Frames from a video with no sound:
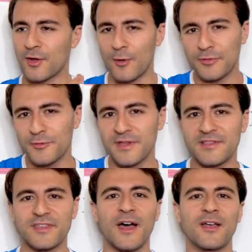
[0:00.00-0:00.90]
Go through the
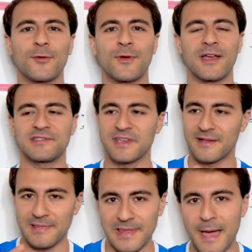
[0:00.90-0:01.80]
entire race,
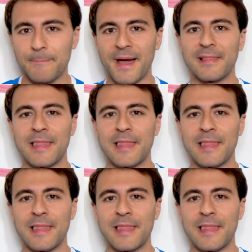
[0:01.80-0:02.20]
lap by